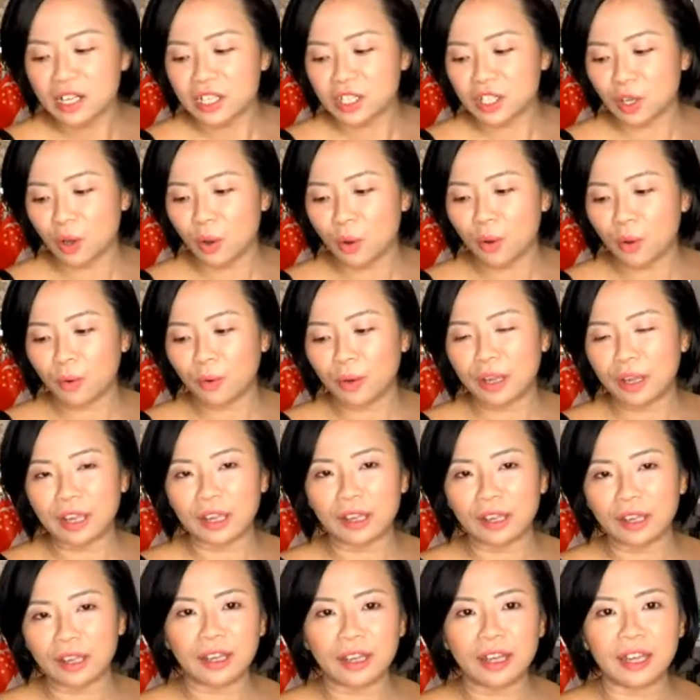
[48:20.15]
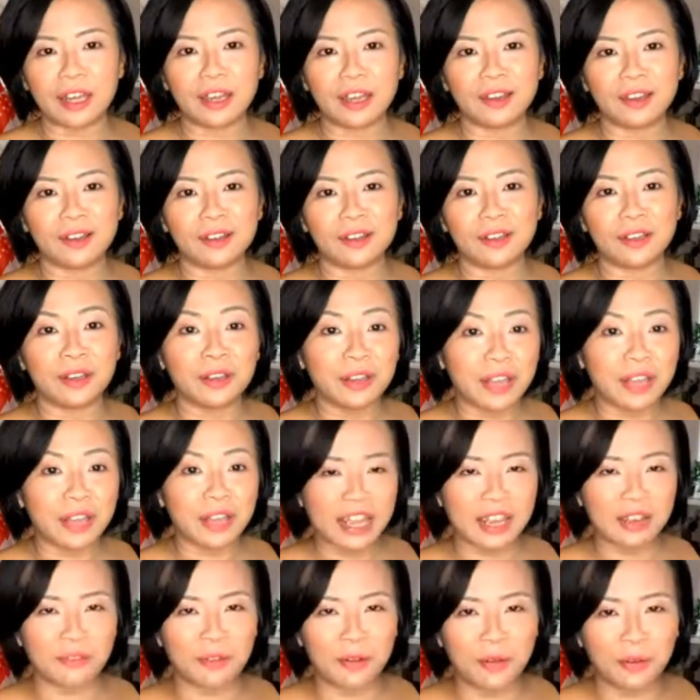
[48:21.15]
So okay,
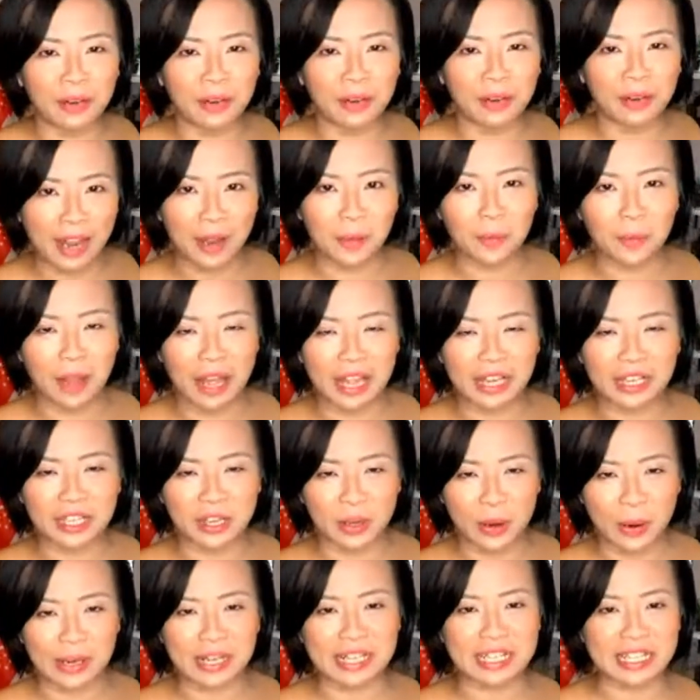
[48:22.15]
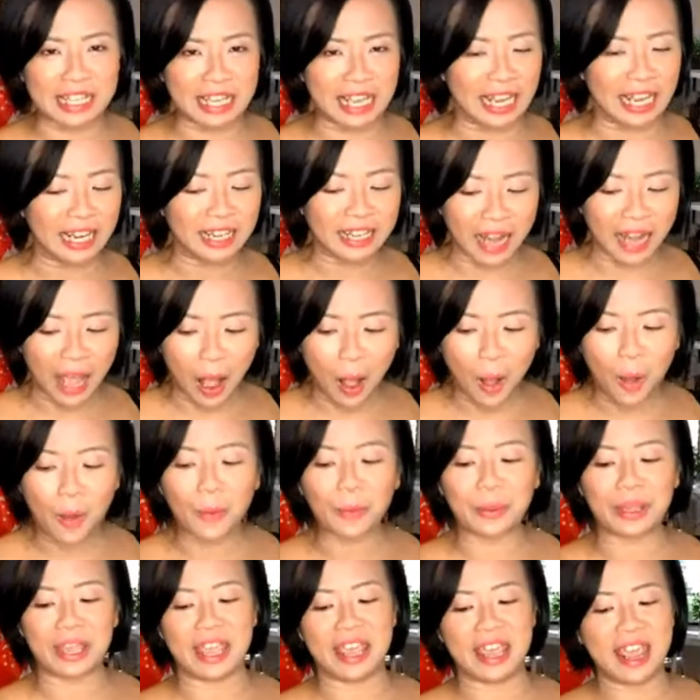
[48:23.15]
if you like what you're seeing now,
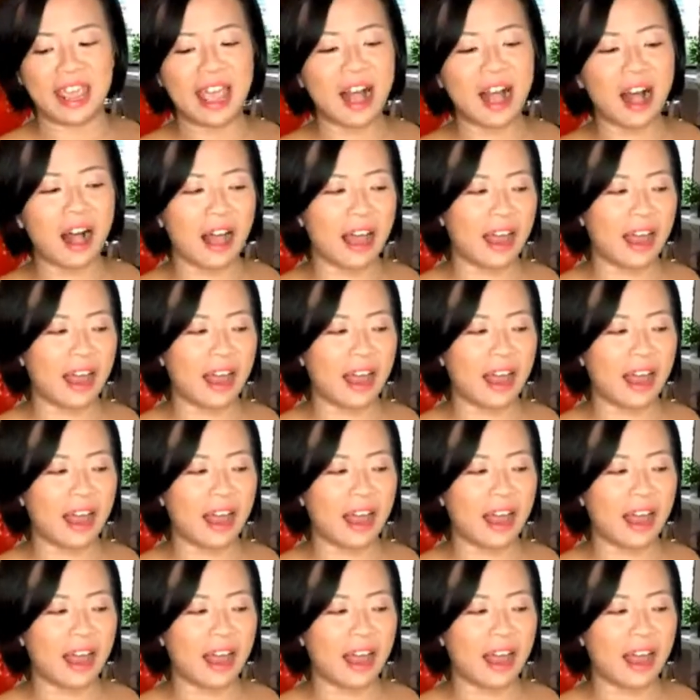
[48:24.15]
okay,